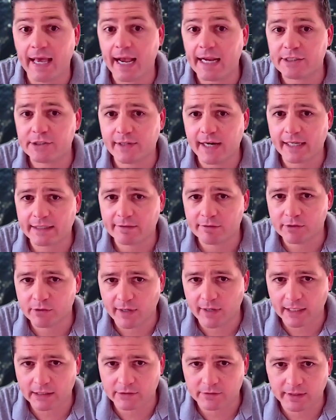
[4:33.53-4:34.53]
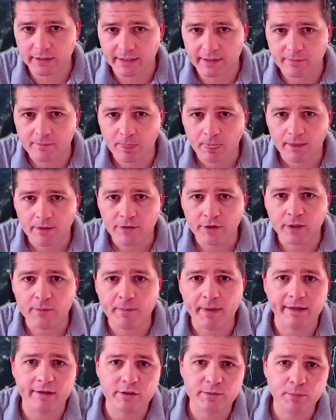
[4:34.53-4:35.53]
With Azure Active Directory, you
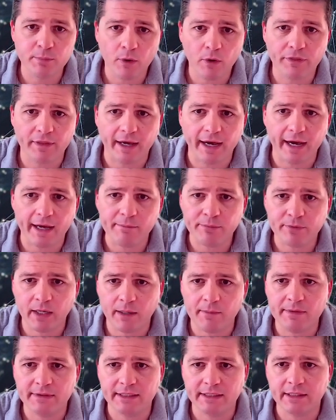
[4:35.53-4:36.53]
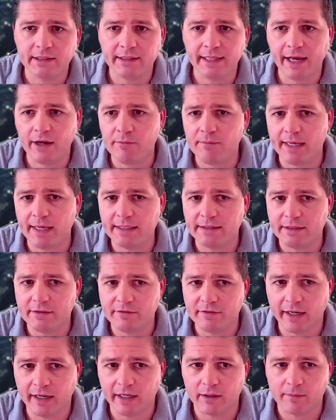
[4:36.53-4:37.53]
can manage both on-premise and cloud-based
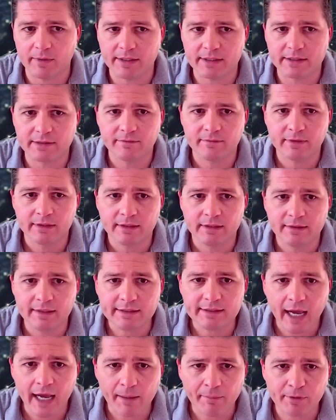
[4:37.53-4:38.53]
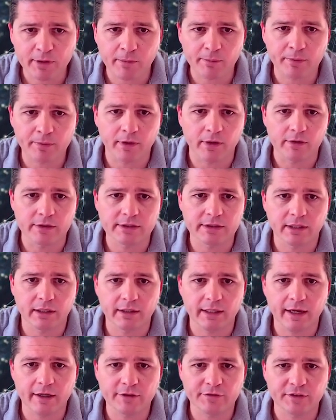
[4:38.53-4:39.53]
environments. This hybrid approach
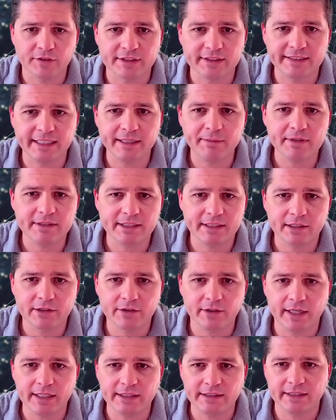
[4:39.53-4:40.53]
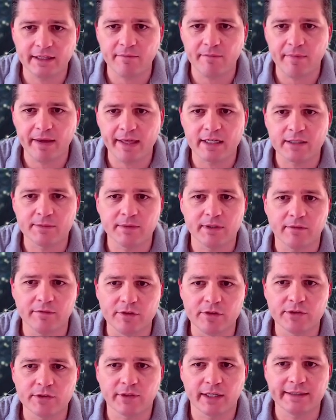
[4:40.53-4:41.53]
allows for seamless integration and management of
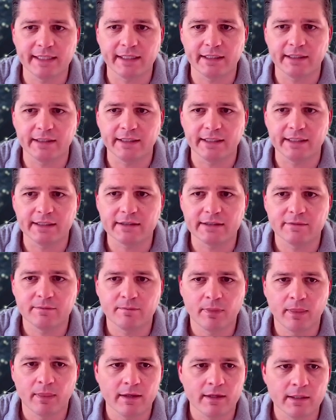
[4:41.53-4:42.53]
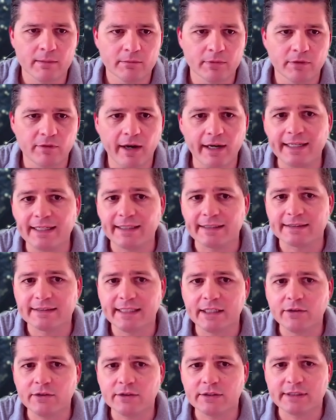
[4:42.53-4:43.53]
user identities, providing a
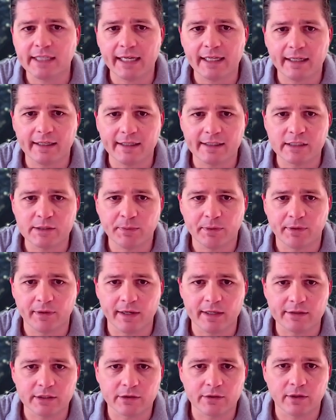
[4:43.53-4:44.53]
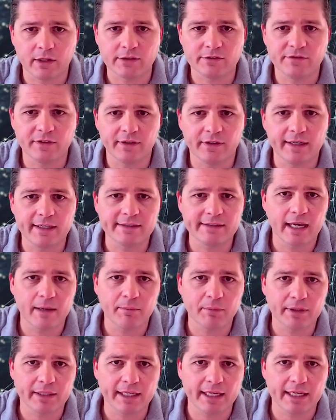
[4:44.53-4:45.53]
single sign-on experience across various
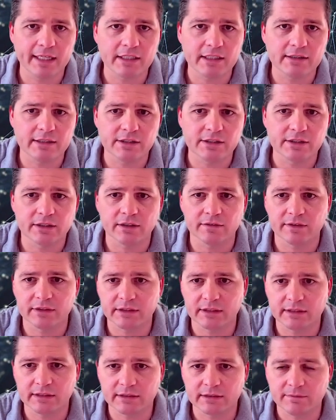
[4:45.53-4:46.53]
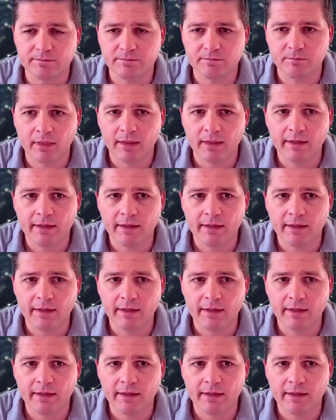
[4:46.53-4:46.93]
applications and services.